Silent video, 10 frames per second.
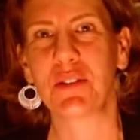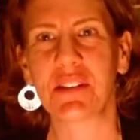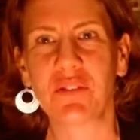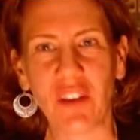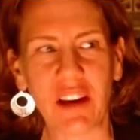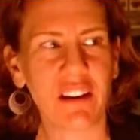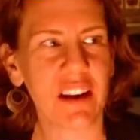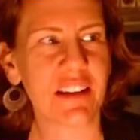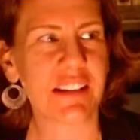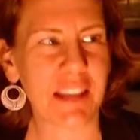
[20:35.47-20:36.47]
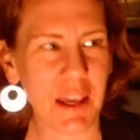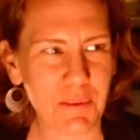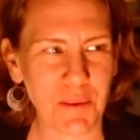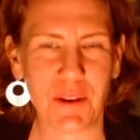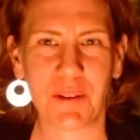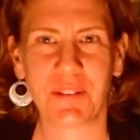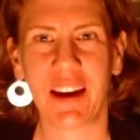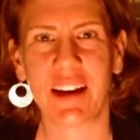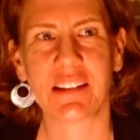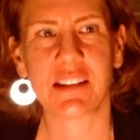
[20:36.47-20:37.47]
It's I very it escape didn't. room,
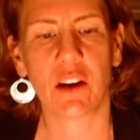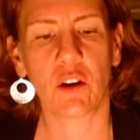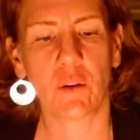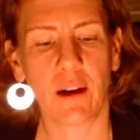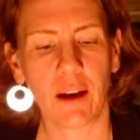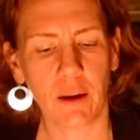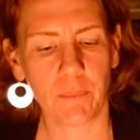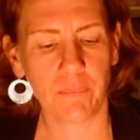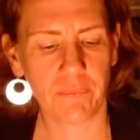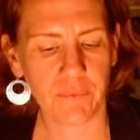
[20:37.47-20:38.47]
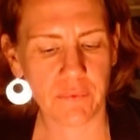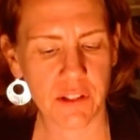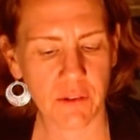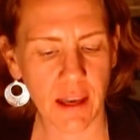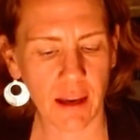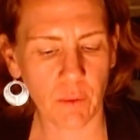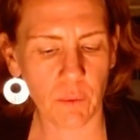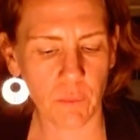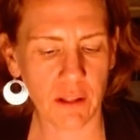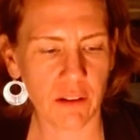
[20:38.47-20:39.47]
yeah. So, um, so yeah,
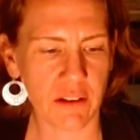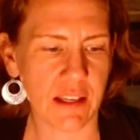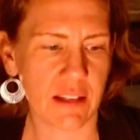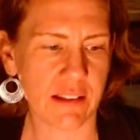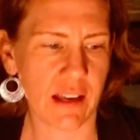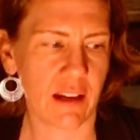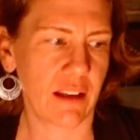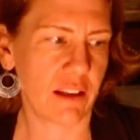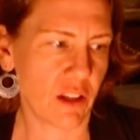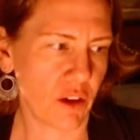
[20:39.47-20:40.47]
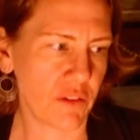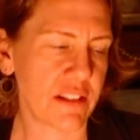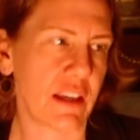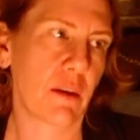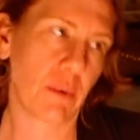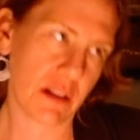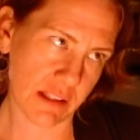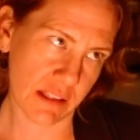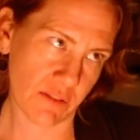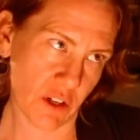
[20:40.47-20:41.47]
when we looked at setting, you know, the ticket
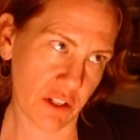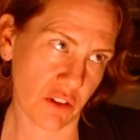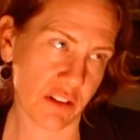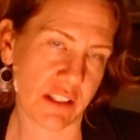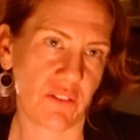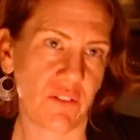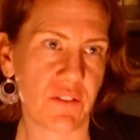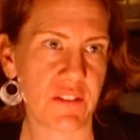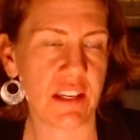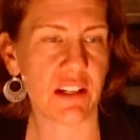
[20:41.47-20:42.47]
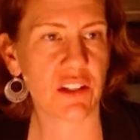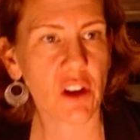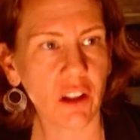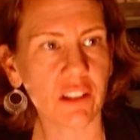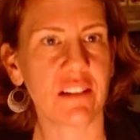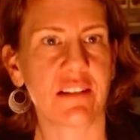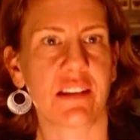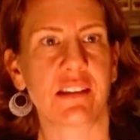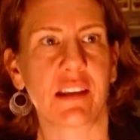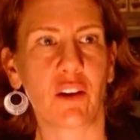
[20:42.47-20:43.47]
prices for adults at fifteen dollars,
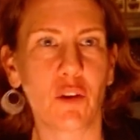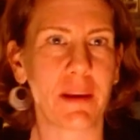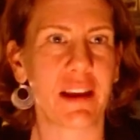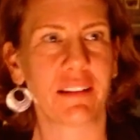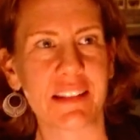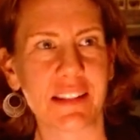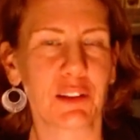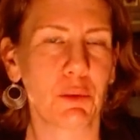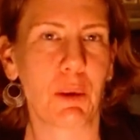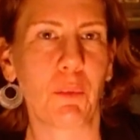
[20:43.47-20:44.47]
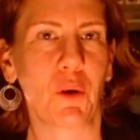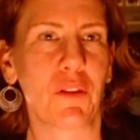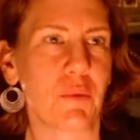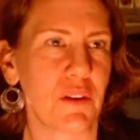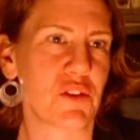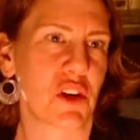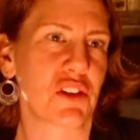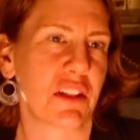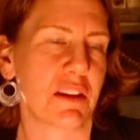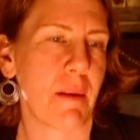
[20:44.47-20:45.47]
it's like, oh man, that's a little bit more than we've
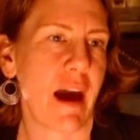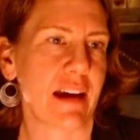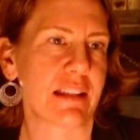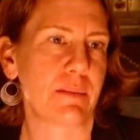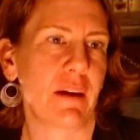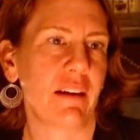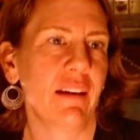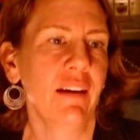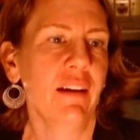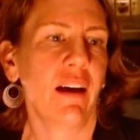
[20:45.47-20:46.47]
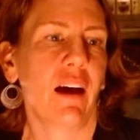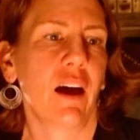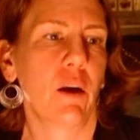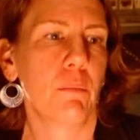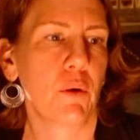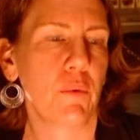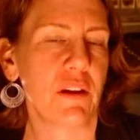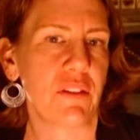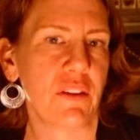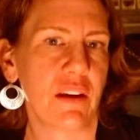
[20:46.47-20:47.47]
charged in the past. But um, but
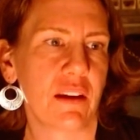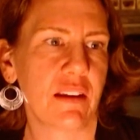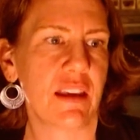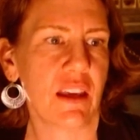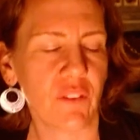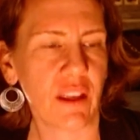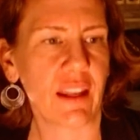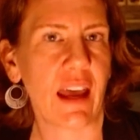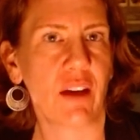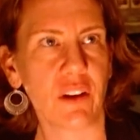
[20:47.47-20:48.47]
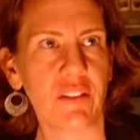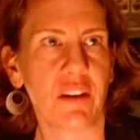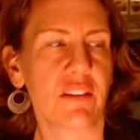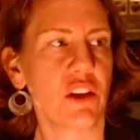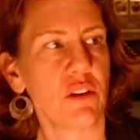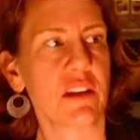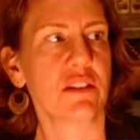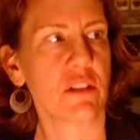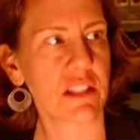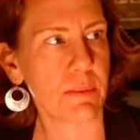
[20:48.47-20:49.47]
we think given everything that you get
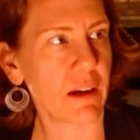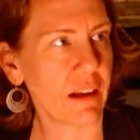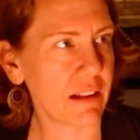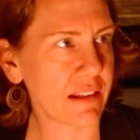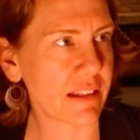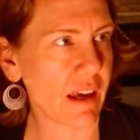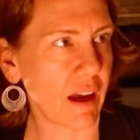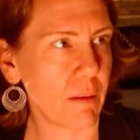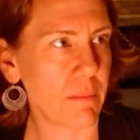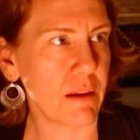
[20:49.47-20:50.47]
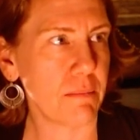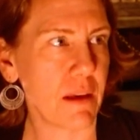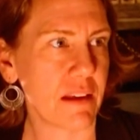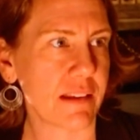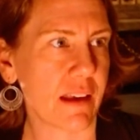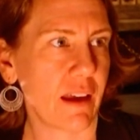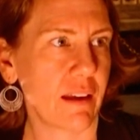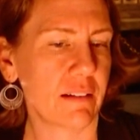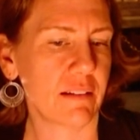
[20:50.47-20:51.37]
to experience, um, it makes it,